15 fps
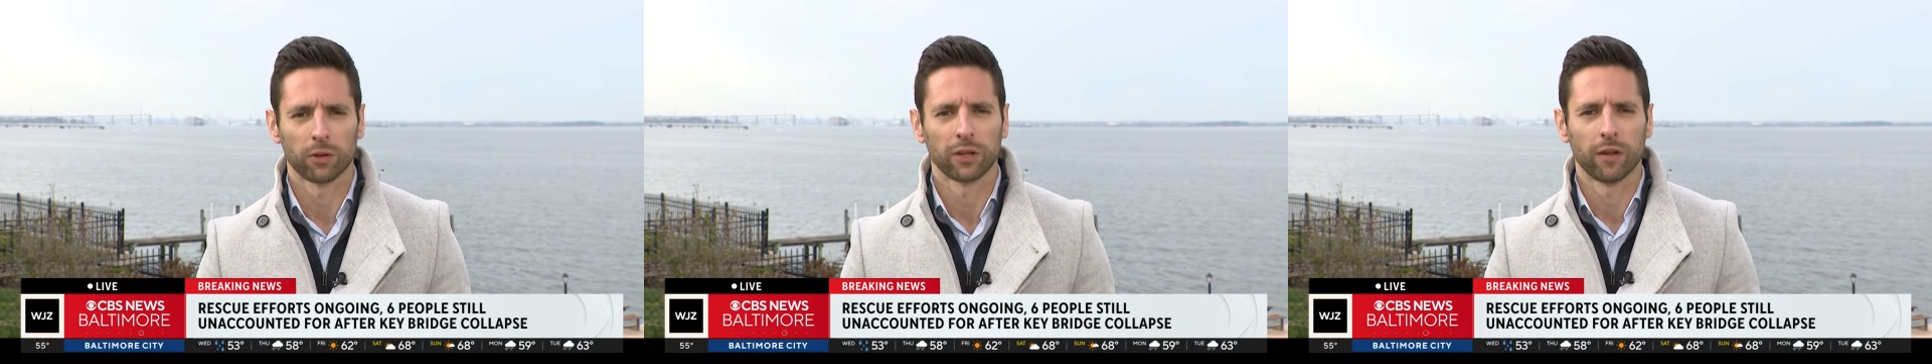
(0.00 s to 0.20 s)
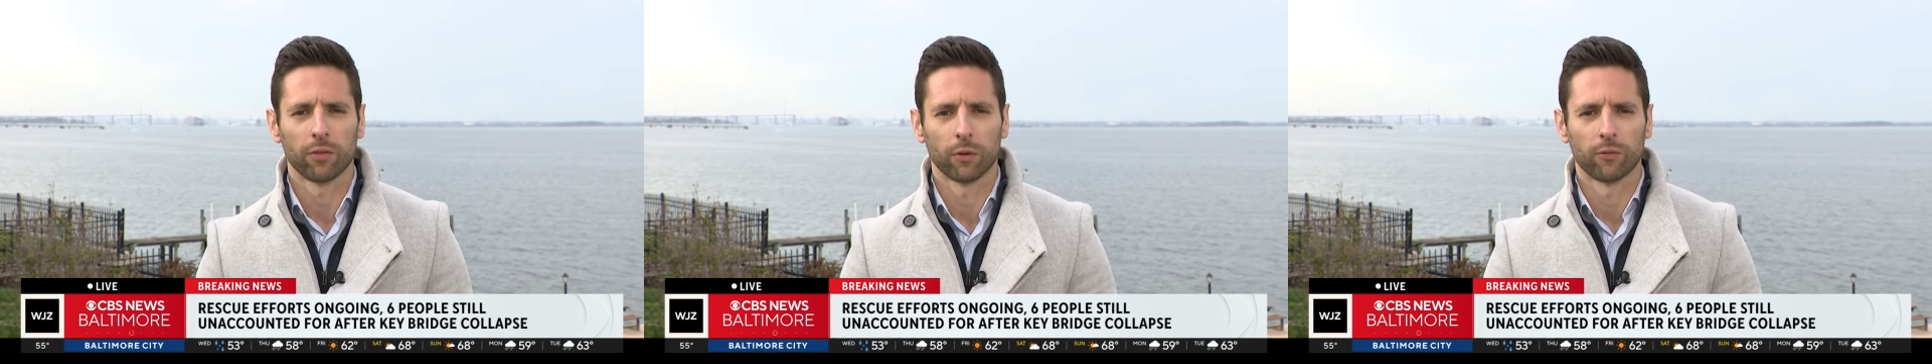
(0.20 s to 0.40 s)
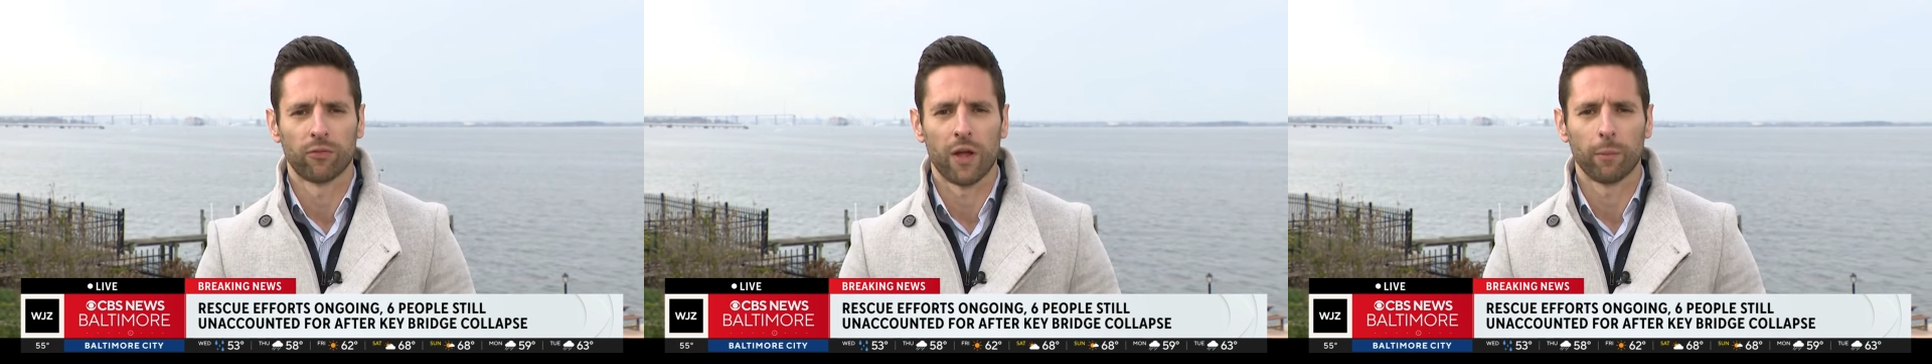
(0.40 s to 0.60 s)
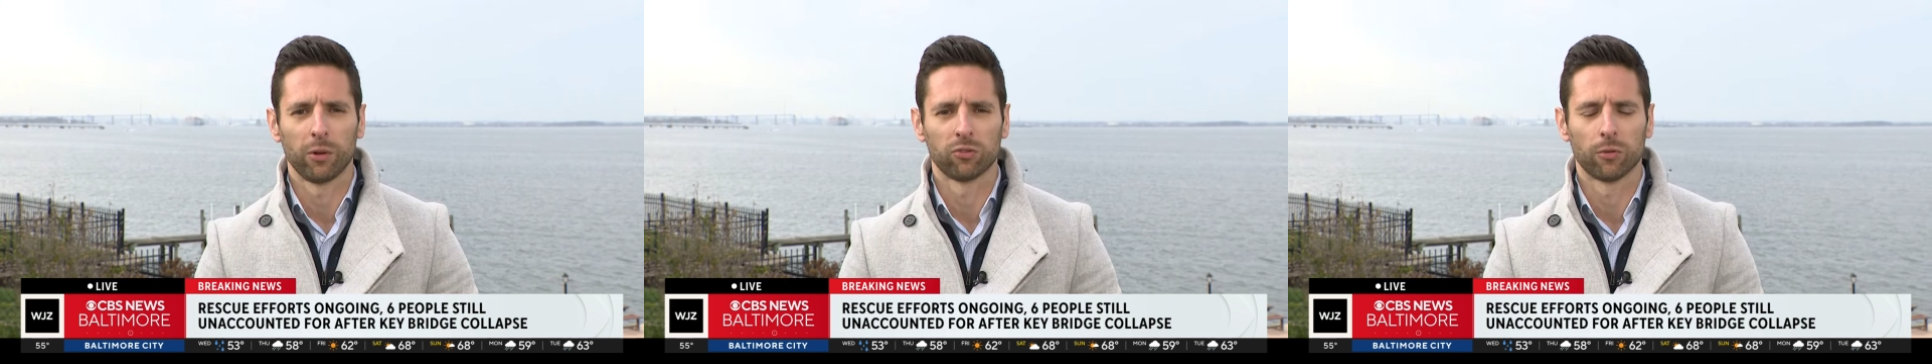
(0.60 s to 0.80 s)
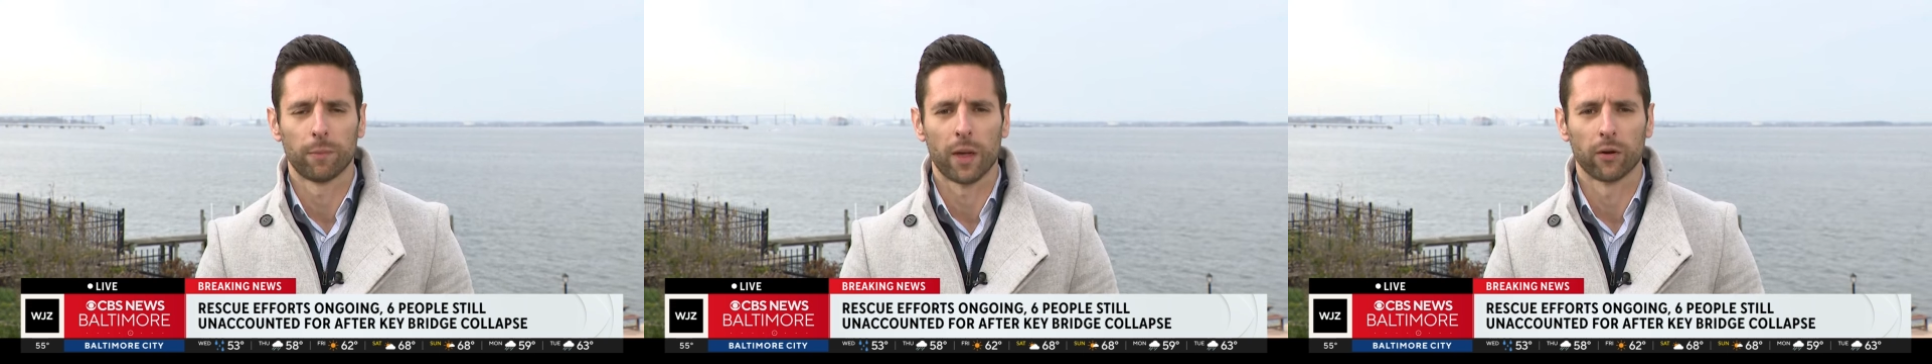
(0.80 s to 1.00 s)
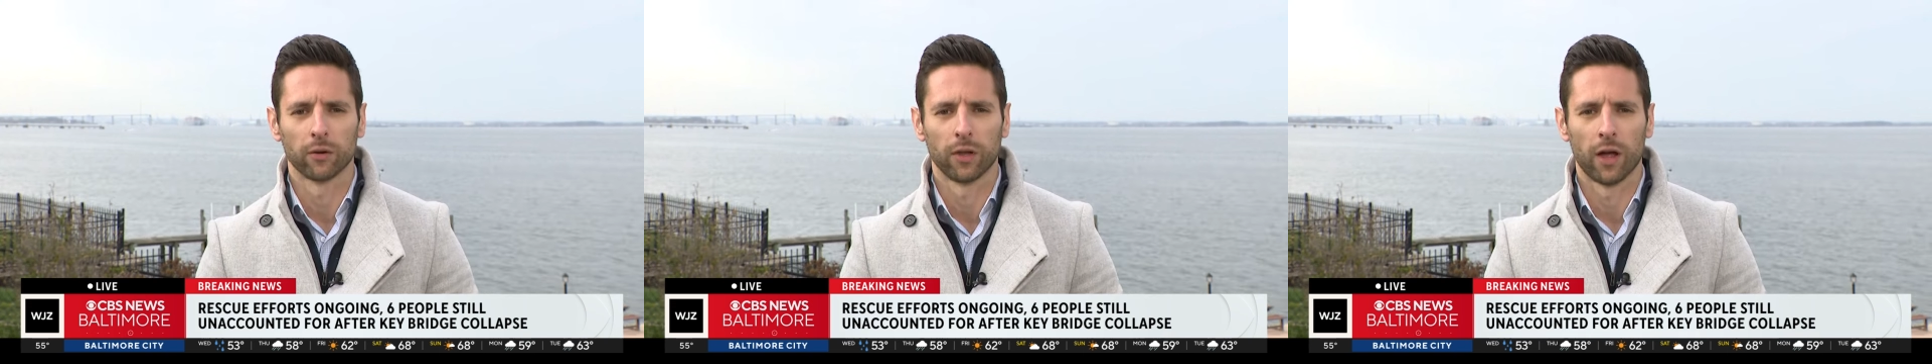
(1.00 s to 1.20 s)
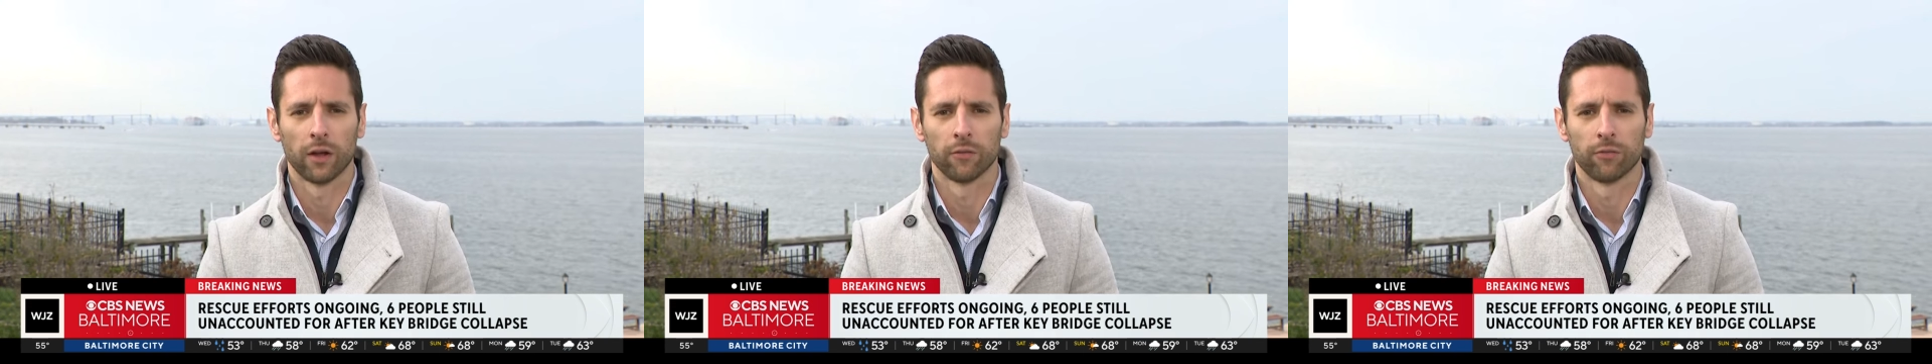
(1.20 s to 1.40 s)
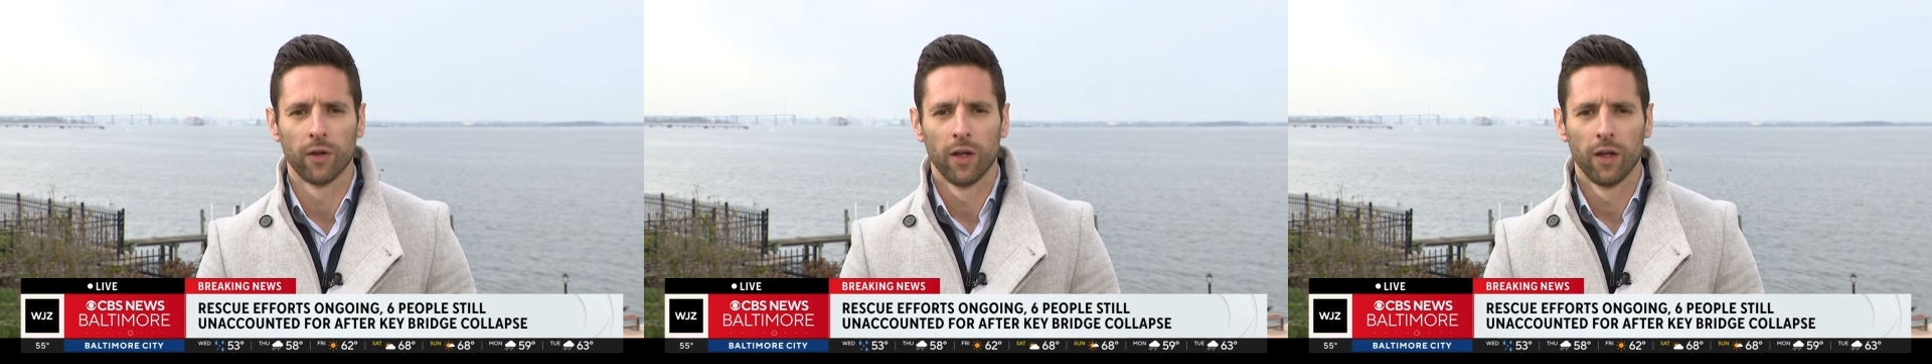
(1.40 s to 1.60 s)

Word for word: to give their families a better life.